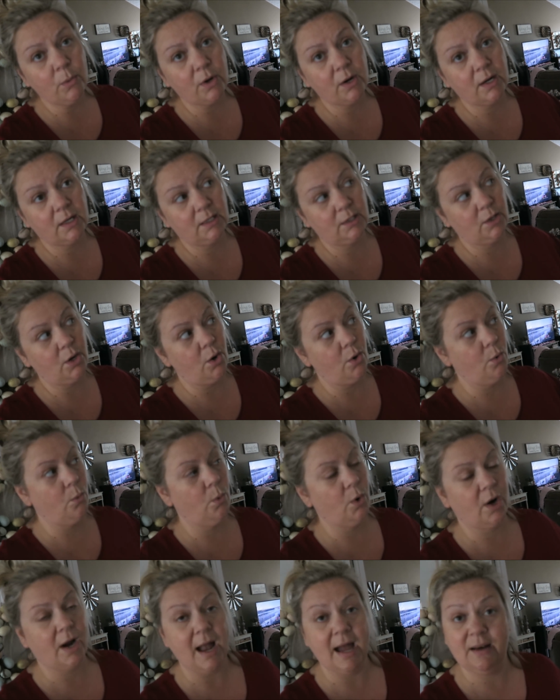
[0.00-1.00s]
We're gonna go
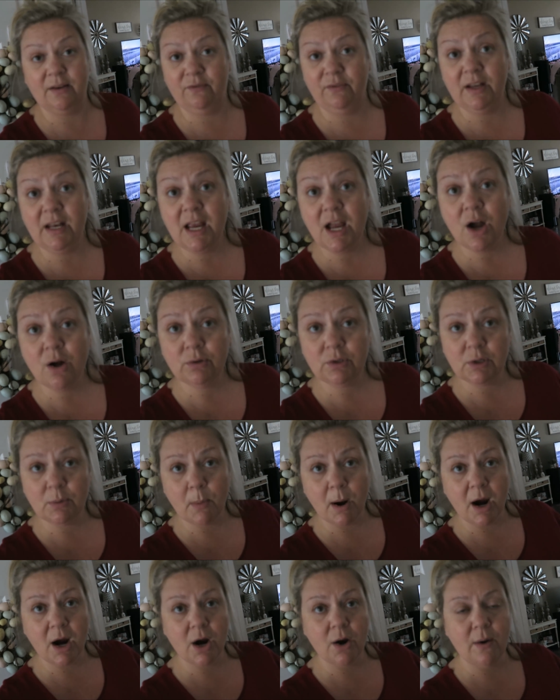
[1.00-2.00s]
work on a video
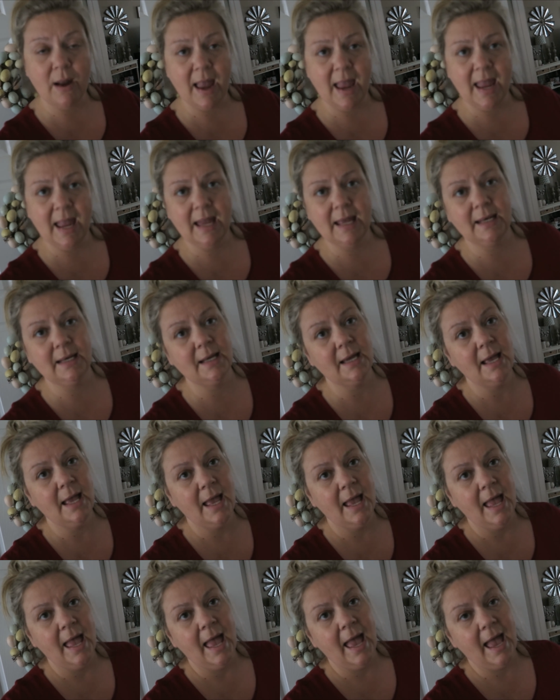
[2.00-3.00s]
tomorrow and
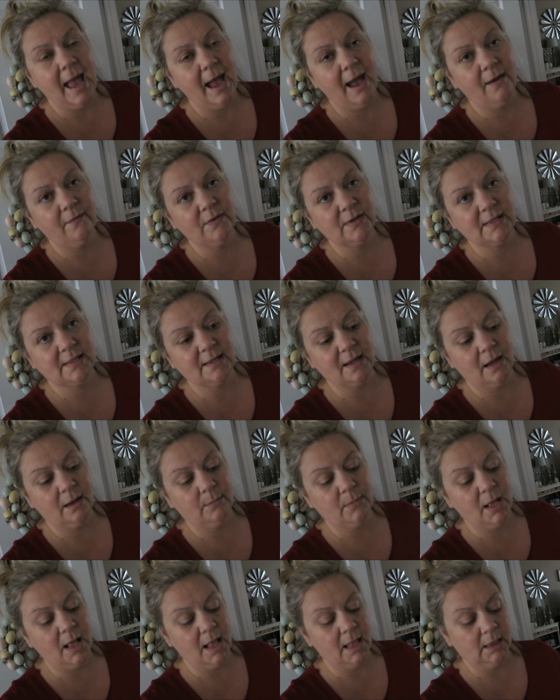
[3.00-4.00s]
have
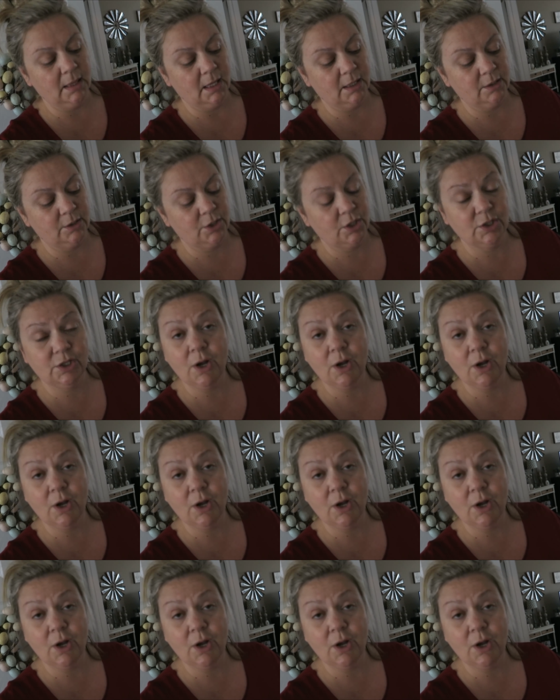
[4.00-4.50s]
some lunch.